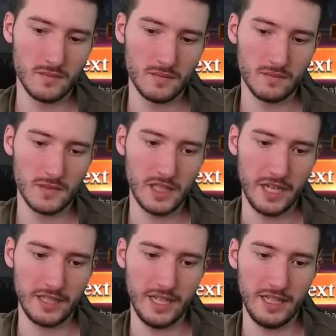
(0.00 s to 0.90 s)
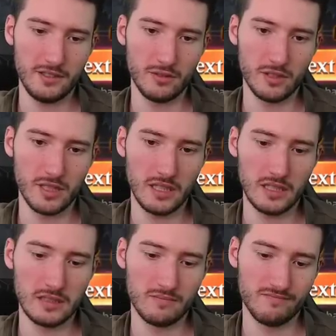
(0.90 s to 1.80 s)
Sack Cake, draw a
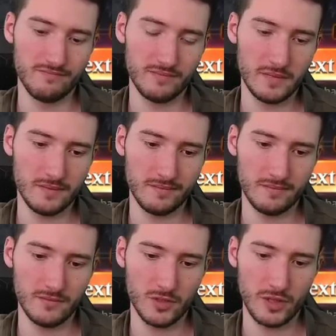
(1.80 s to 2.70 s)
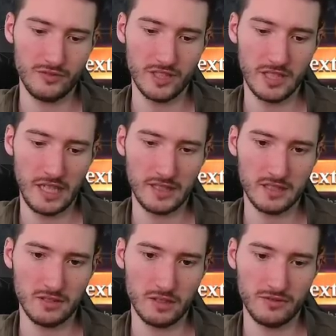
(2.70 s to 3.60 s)
card. Try to find an answer,
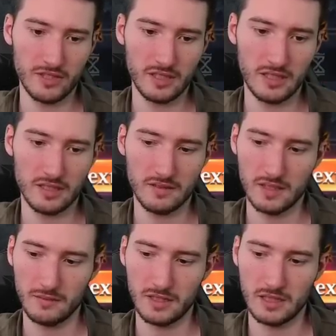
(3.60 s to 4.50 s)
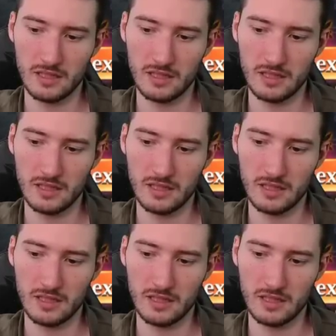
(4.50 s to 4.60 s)
try to find something.